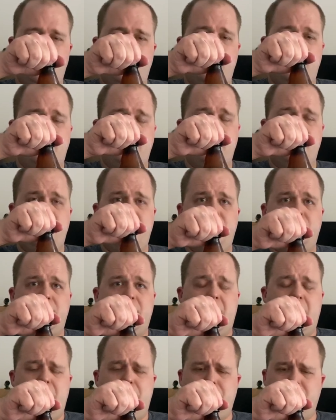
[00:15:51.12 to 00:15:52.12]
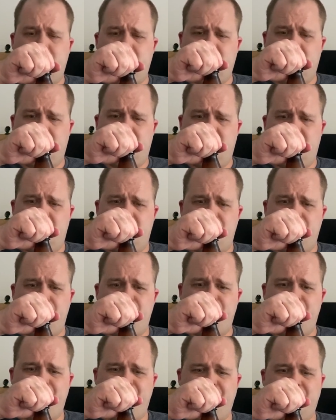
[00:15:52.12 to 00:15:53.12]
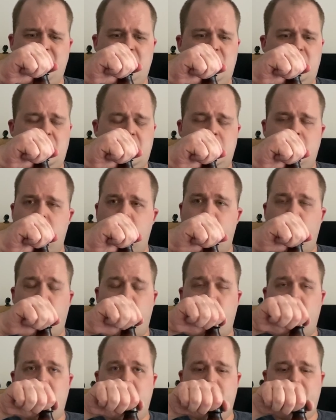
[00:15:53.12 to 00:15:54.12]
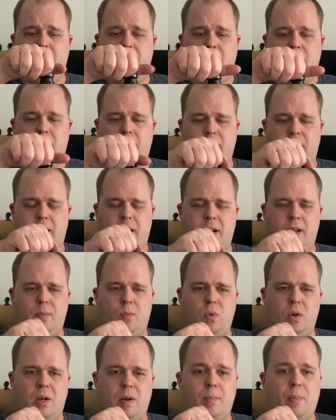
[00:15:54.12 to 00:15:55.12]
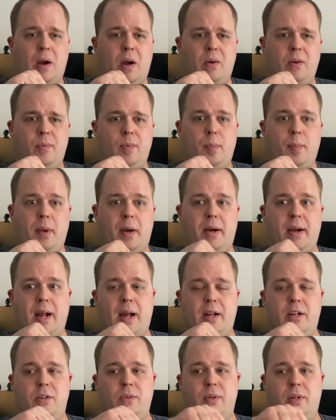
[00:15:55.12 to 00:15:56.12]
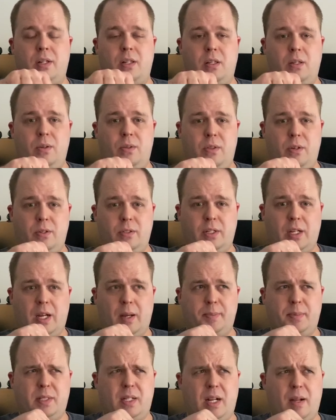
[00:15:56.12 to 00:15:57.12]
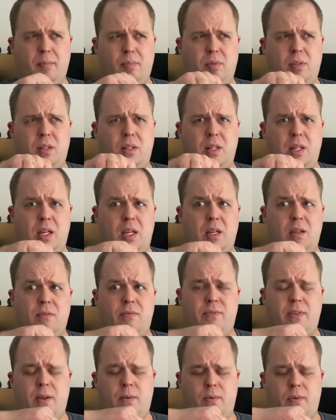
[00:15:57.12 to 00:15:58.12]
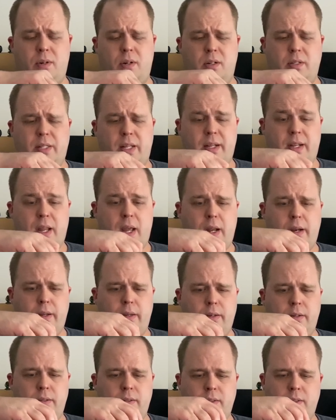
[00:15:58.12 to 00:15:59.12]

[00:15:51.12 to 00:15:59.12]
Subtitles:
Two-year-old hops, probably not going to end up well. I probably would have been better not to include those hops, and I believe they were Centennial,